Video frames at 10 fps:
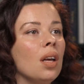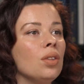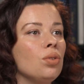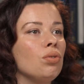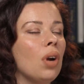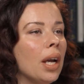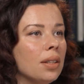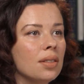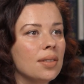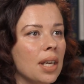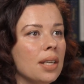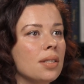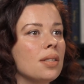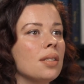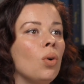to write
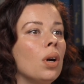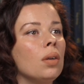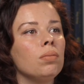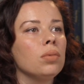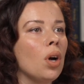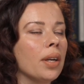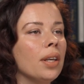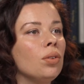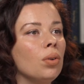tests, or talking